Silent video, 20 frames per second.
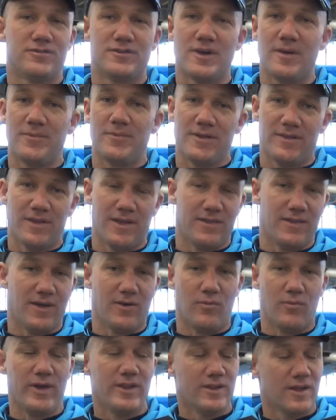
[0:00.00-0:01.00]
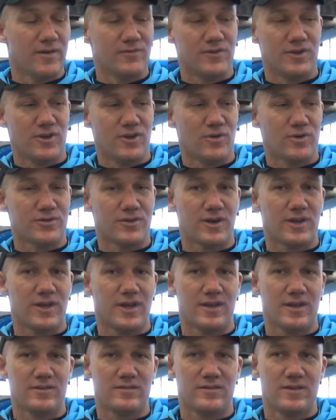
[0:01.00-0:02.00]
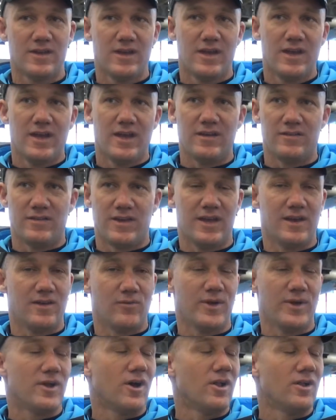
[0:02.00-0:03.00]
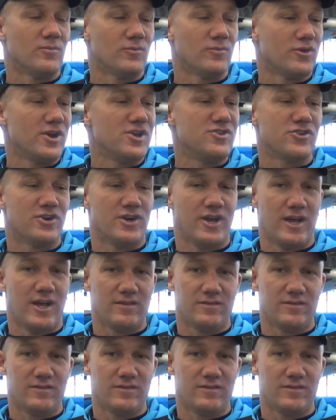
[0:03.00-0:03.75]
Something that, that we love to do with our kids is get, we call them creature